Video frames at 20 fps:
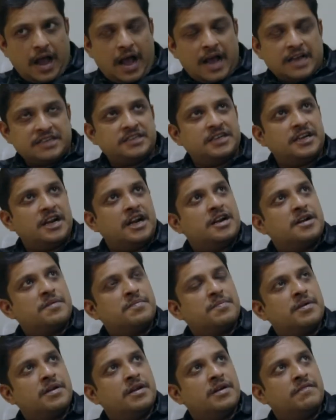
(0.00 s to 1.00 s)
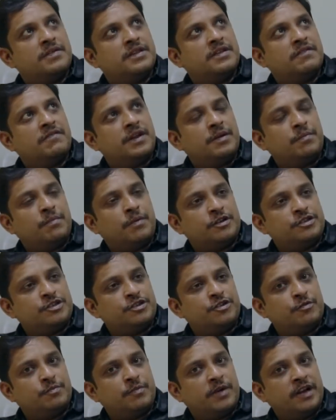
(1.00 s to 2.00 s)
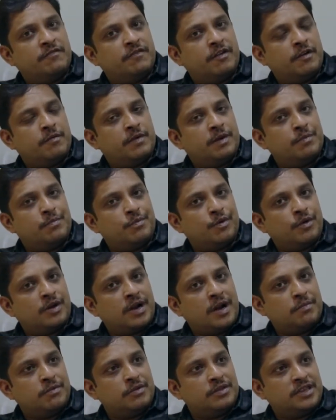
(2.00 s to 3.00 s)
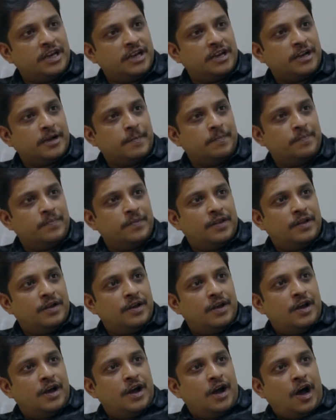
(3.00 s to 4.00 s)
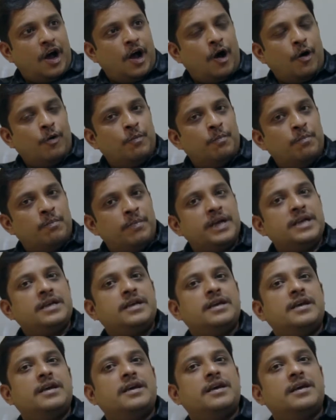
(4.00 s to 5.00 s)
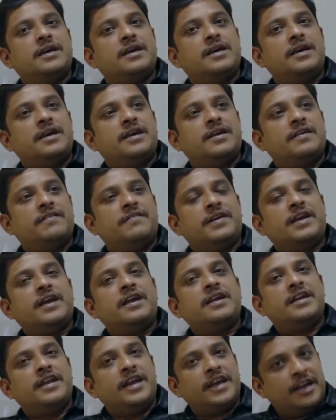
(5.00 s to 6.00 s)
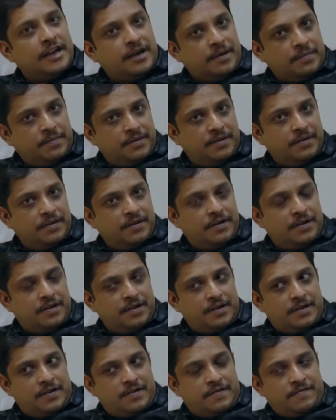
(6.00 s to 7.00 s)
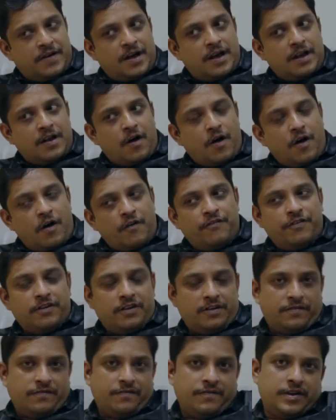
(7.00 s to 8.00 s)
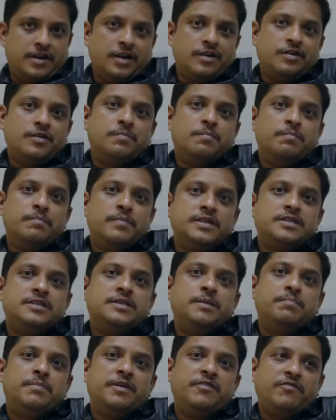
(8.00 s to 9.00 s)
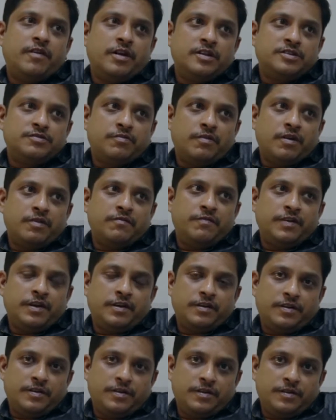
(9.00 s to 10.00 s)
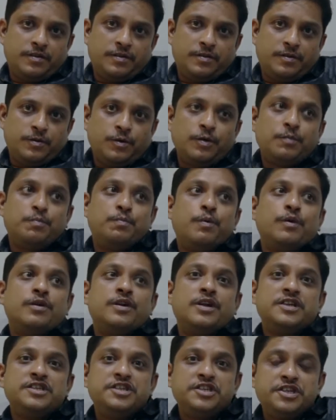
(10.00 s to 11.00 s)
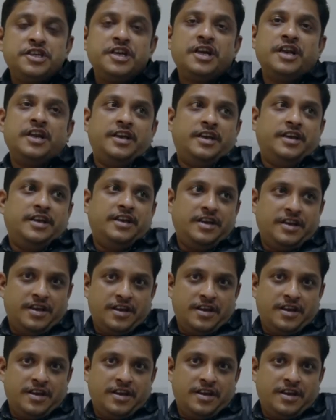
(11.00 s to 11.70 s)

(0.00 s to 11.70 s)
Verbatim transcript: as an entrepreneur with a very positive mind, we have been programmed to think how big we can take it up, where often we tend to miss the pitfalls what we could potentially